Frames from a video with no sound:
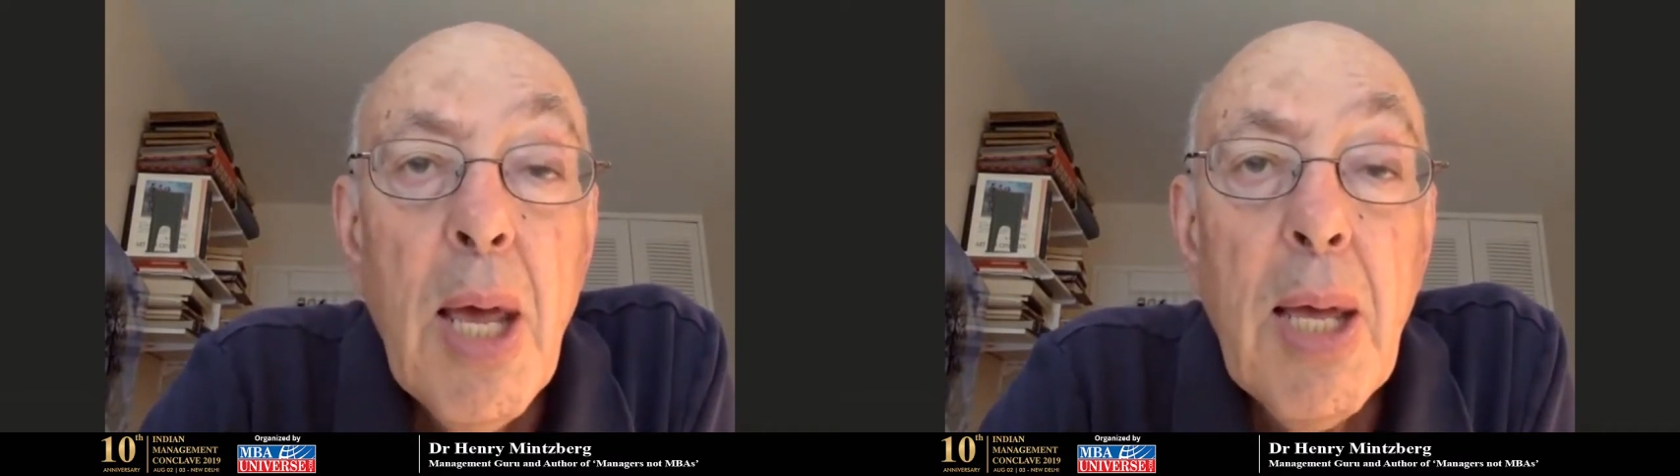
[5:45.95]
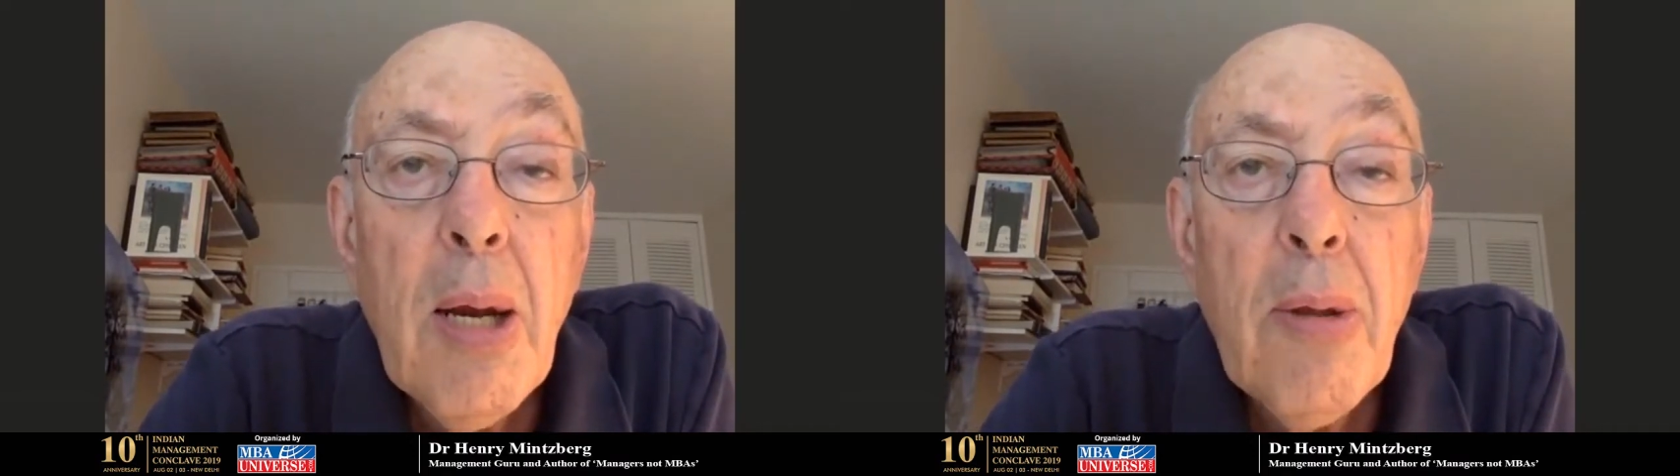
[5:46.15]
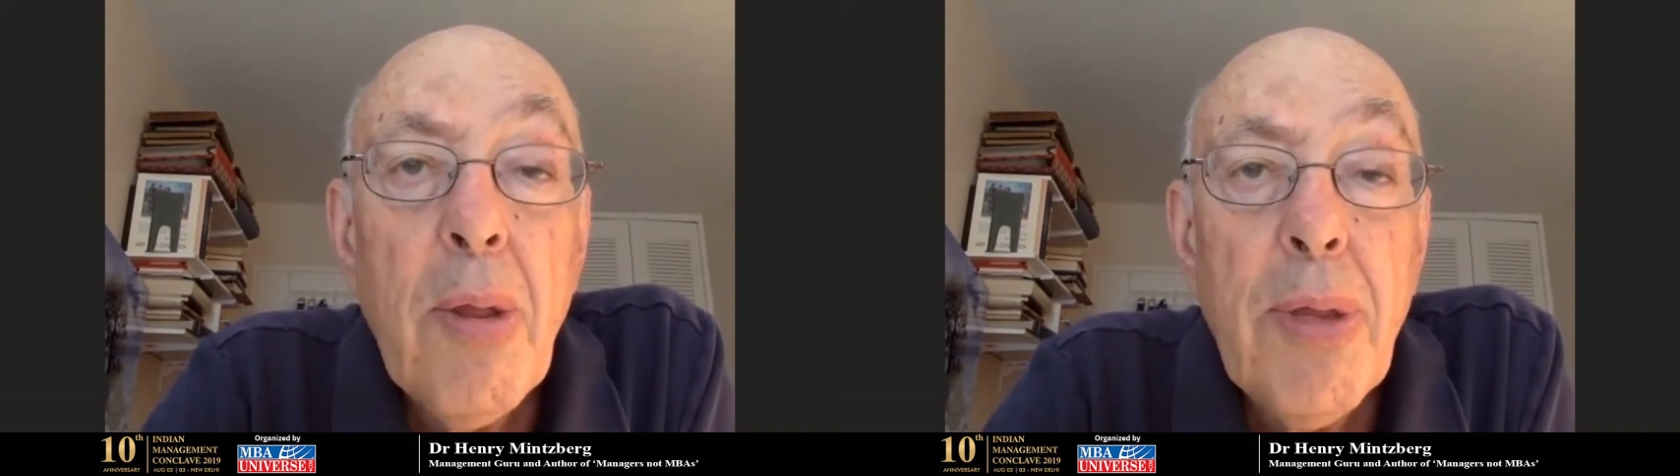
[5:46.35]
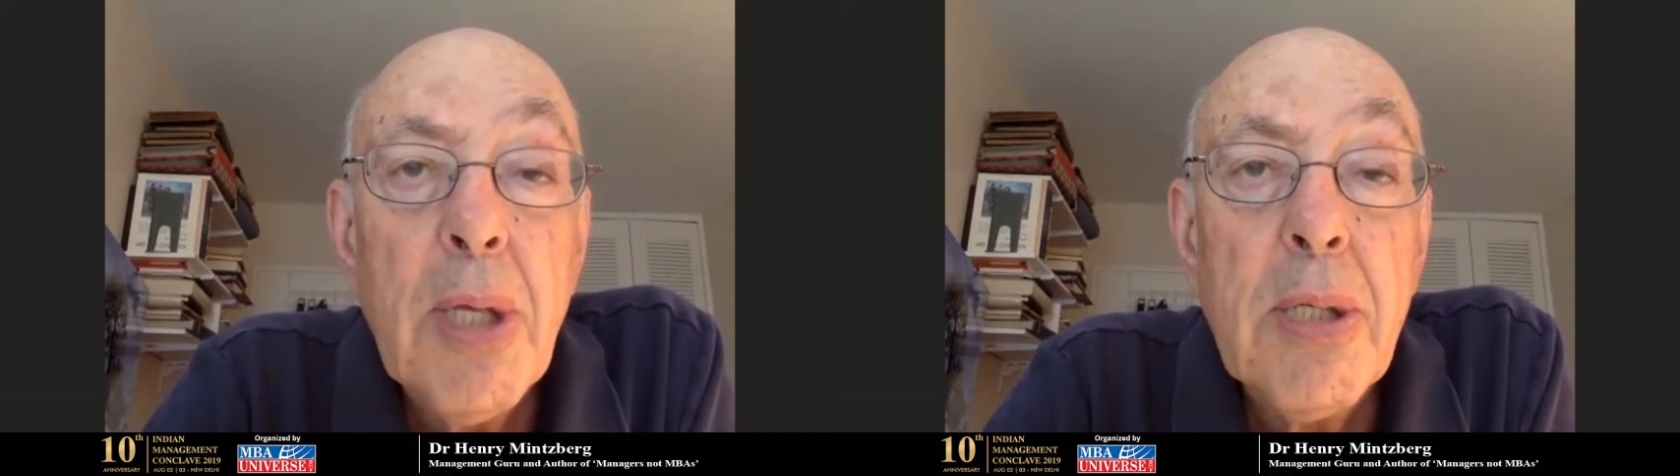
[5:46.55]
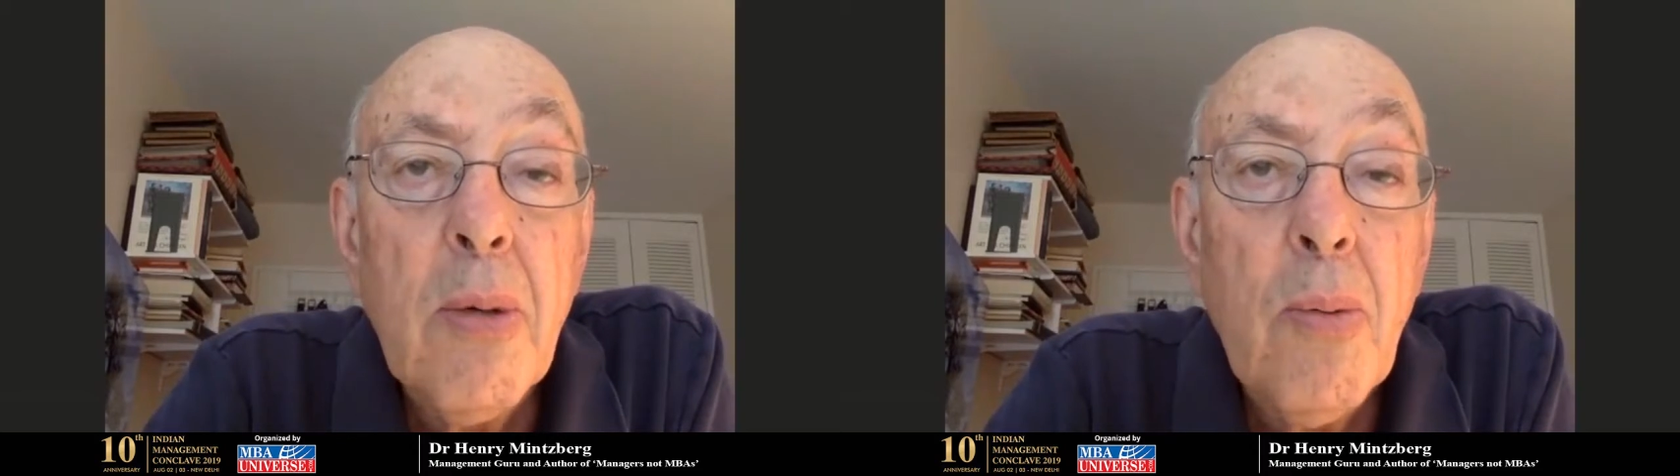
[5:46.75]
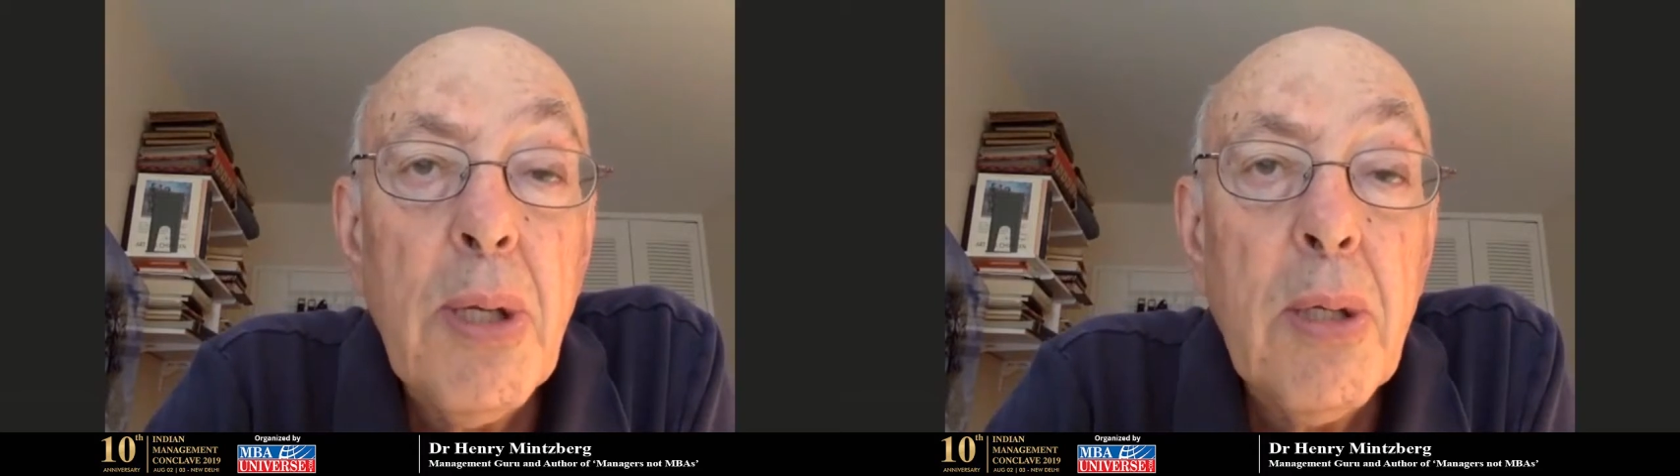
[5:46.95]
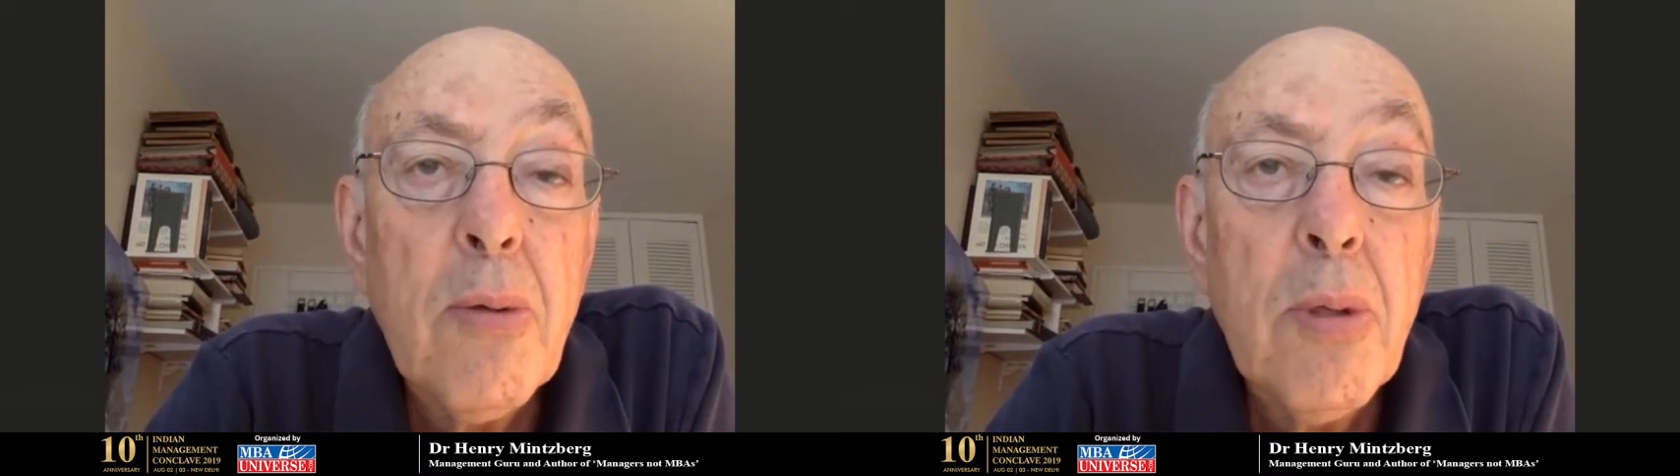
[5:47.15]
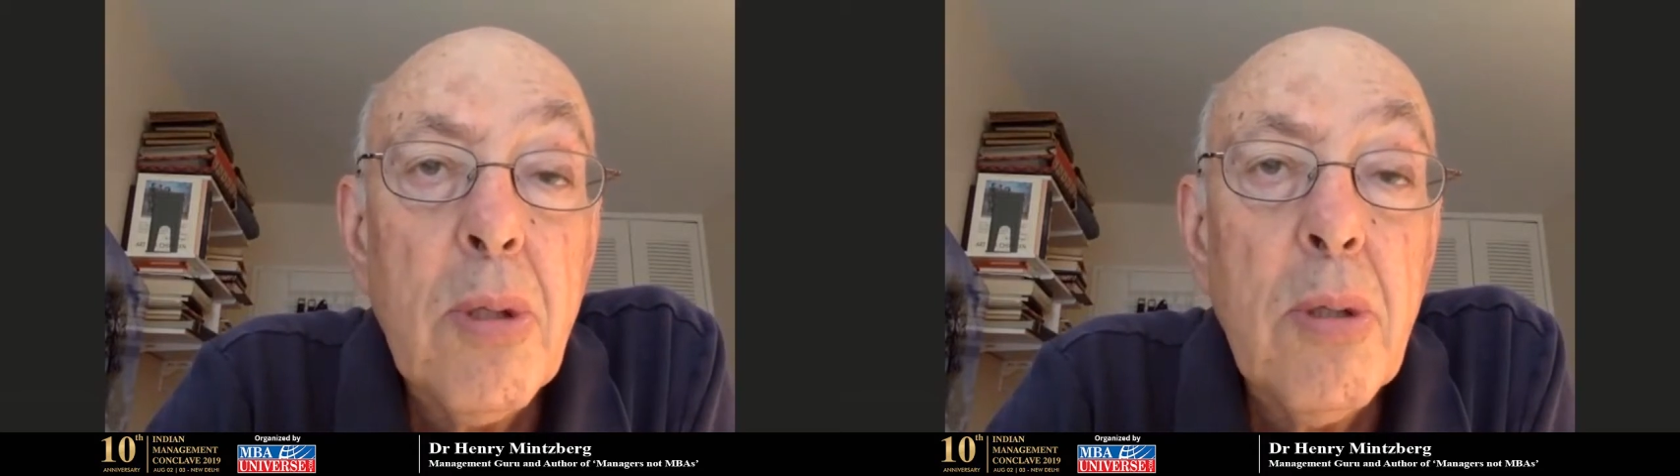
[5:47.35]
and other things that we
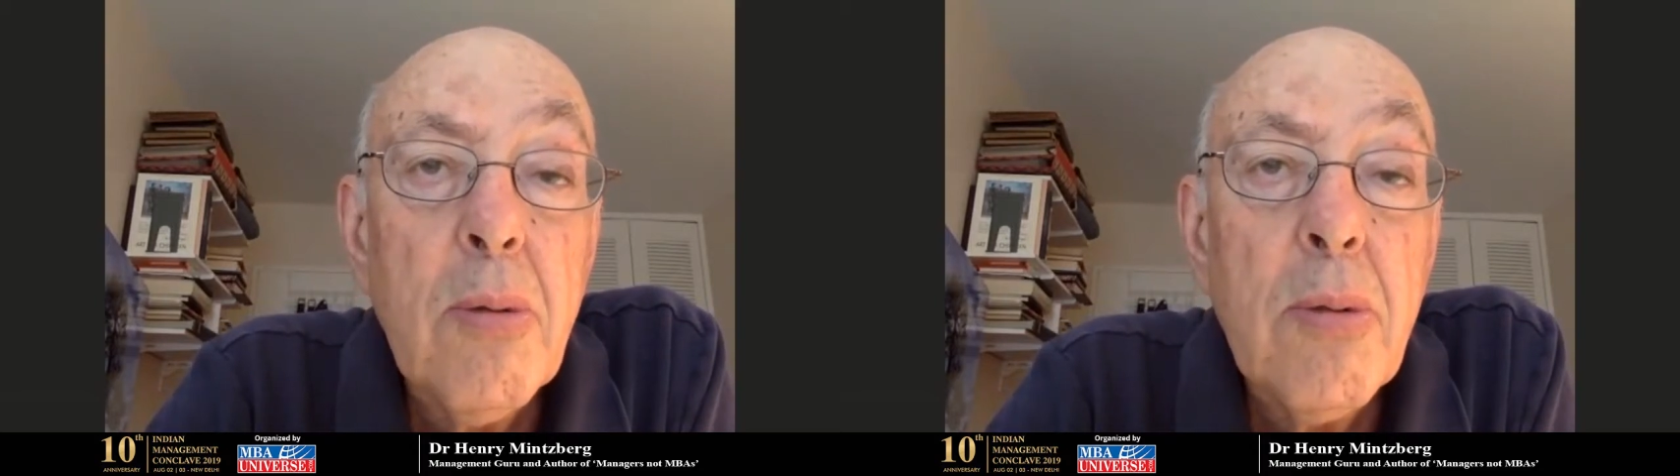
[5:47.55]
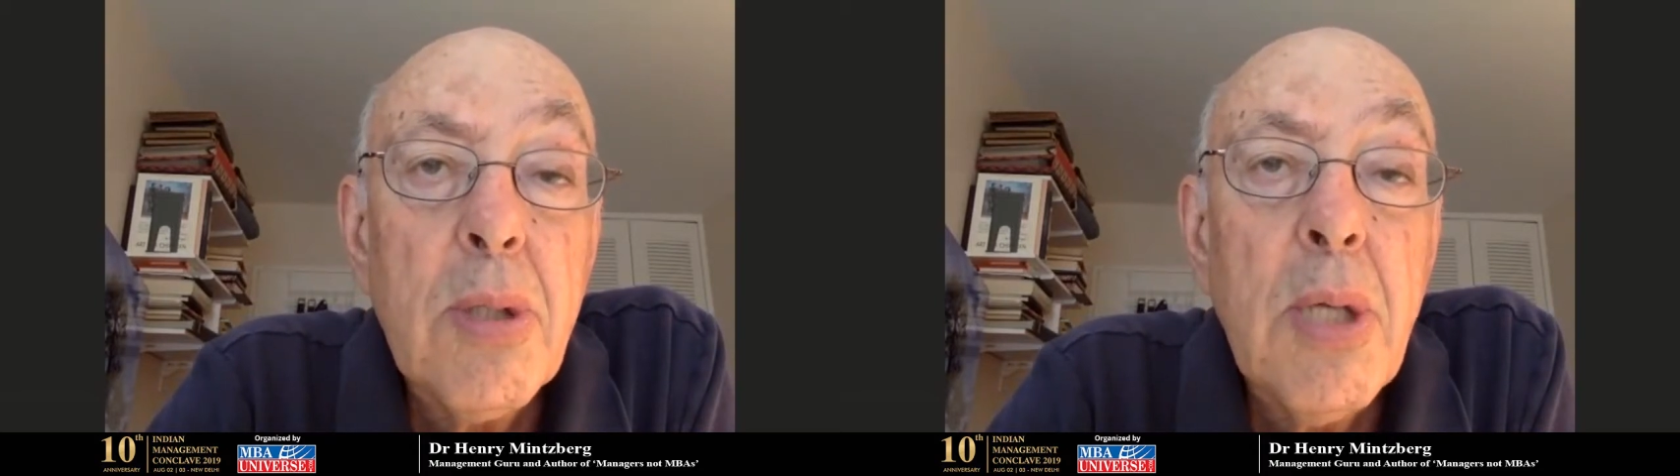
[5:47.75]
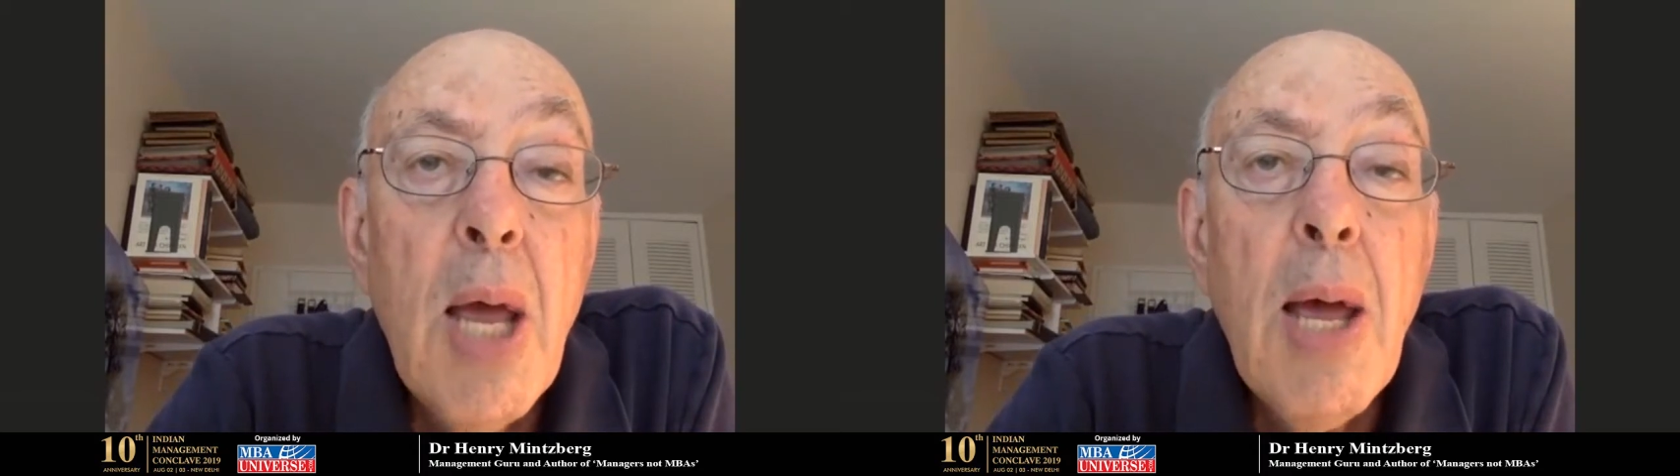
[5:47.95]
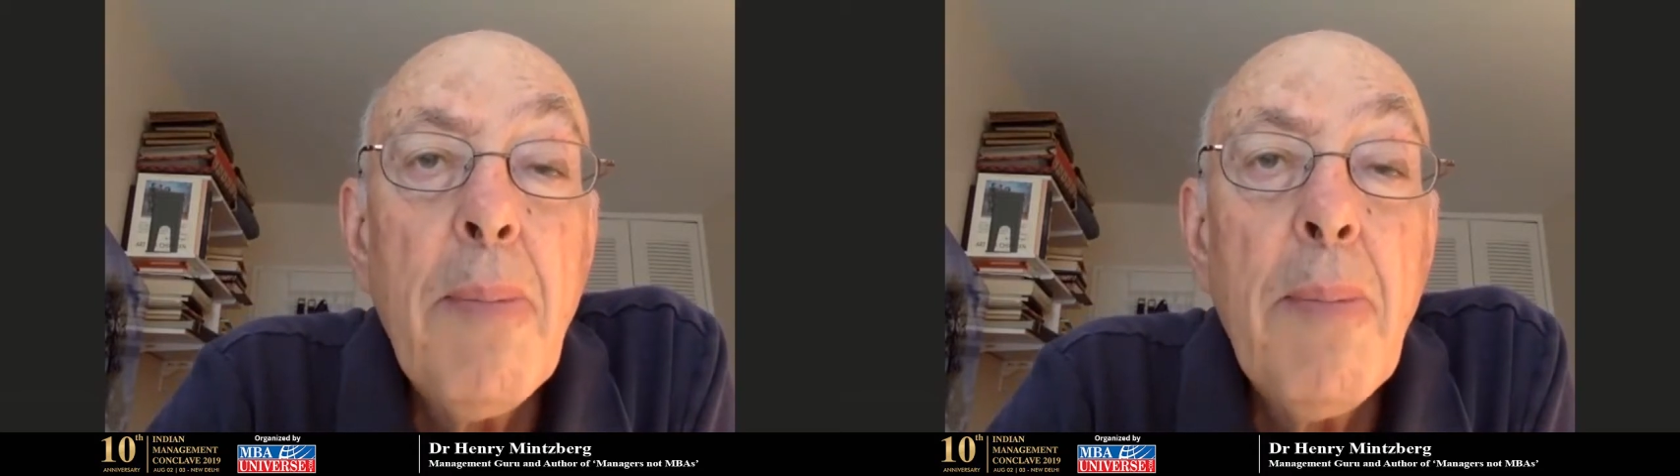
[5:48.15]
introduce,